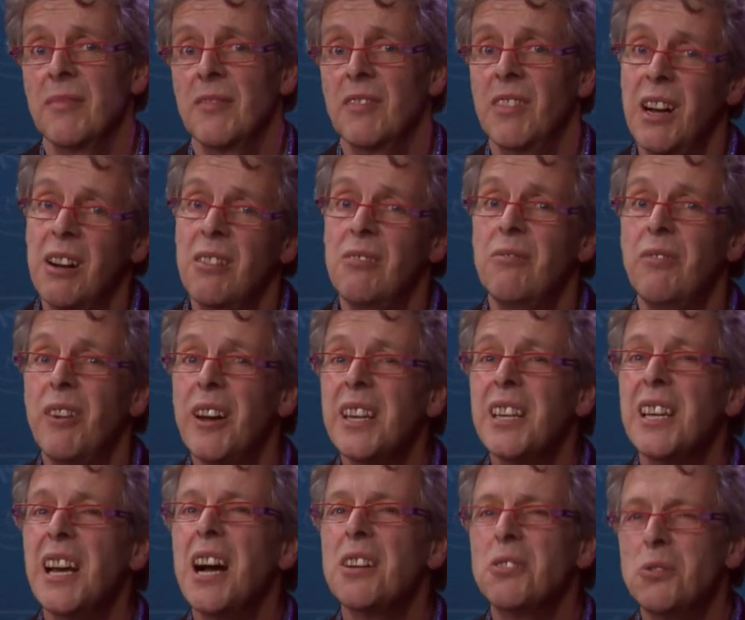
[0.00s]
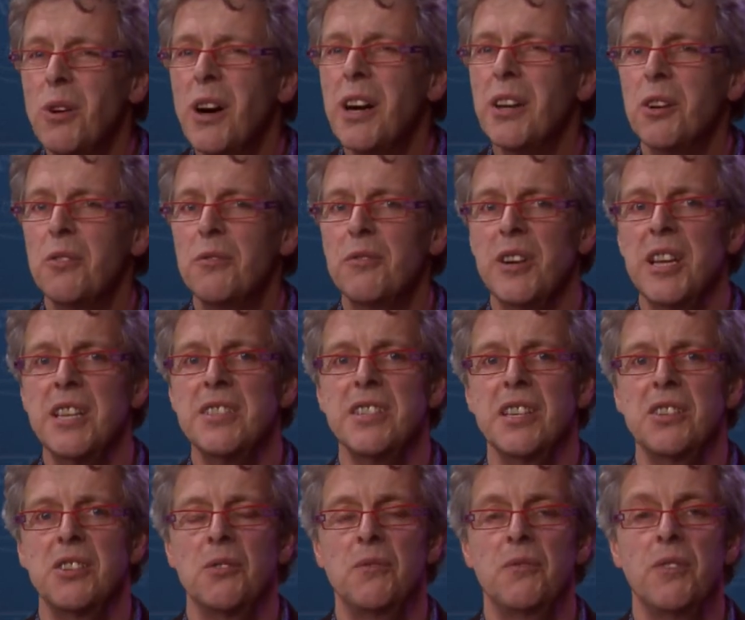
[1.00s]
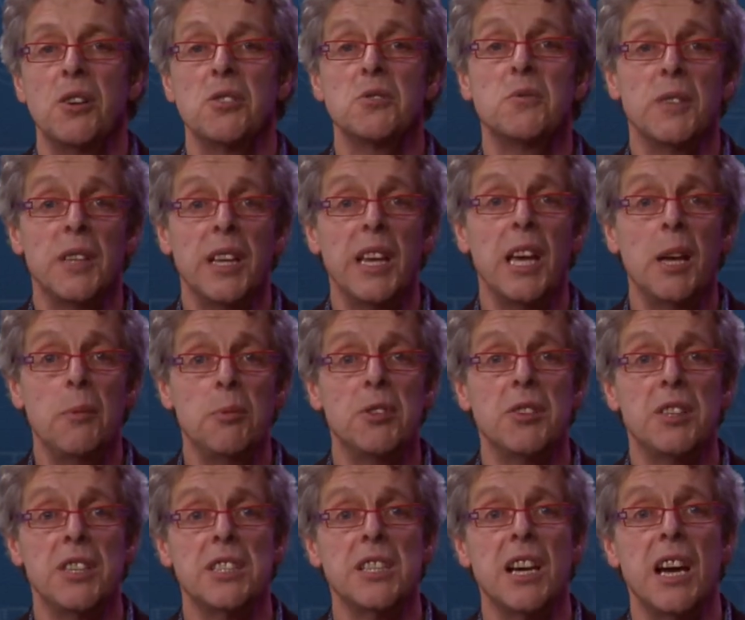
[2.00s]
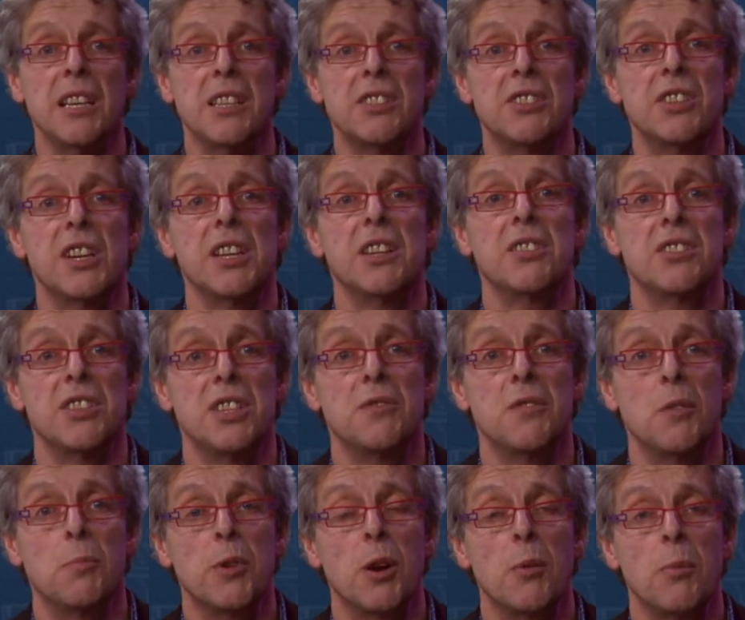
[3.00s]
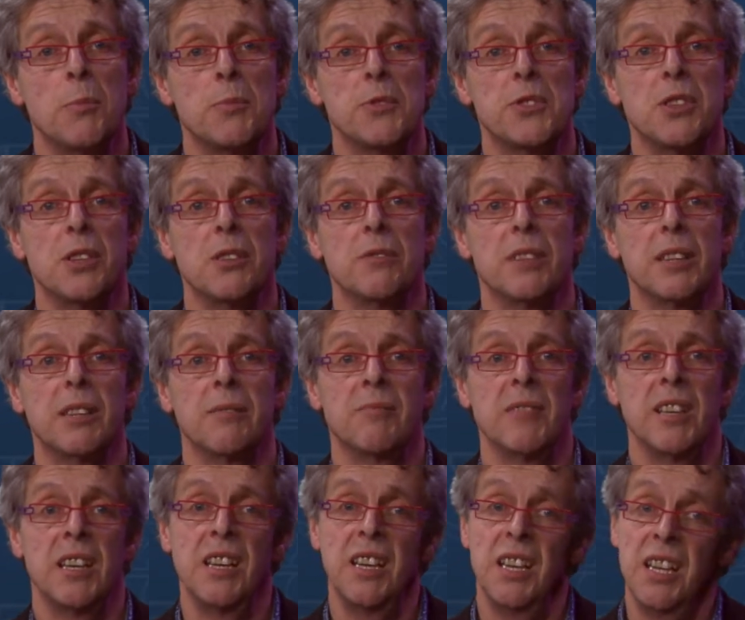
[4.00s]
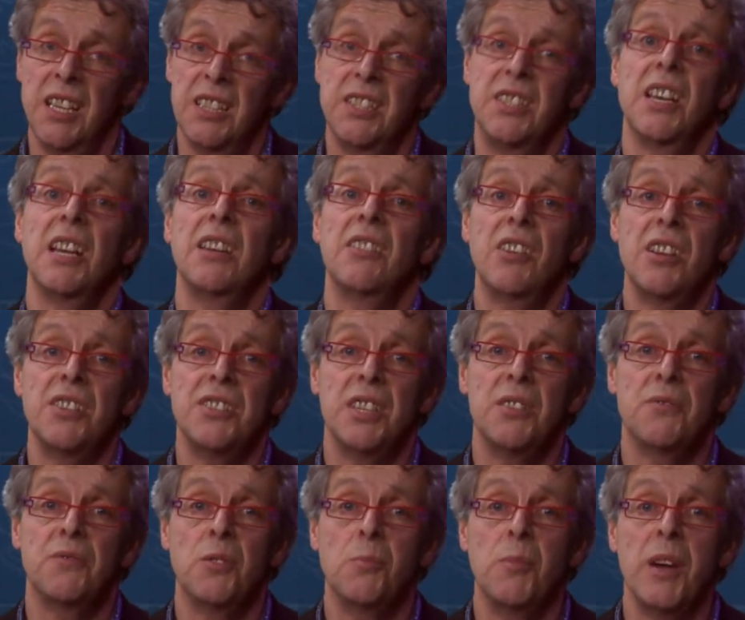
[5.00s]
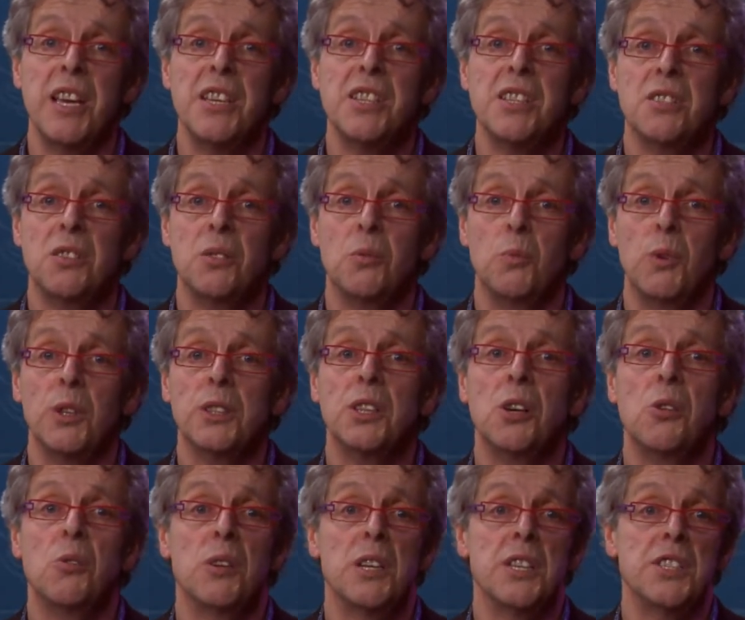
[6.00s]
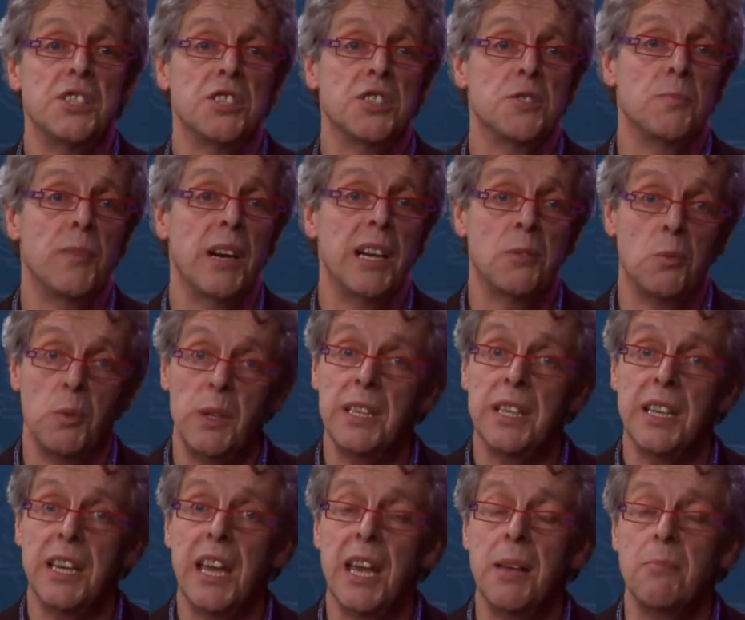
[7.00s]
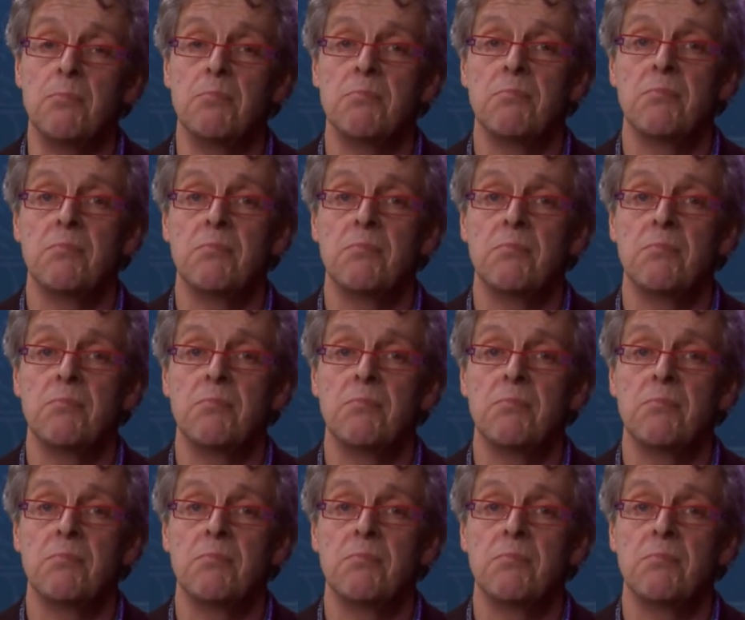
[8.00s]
Well, finding out who are your friends and your foes will help you design a strategy for problem solving. It generates information on what coalitions might win the game.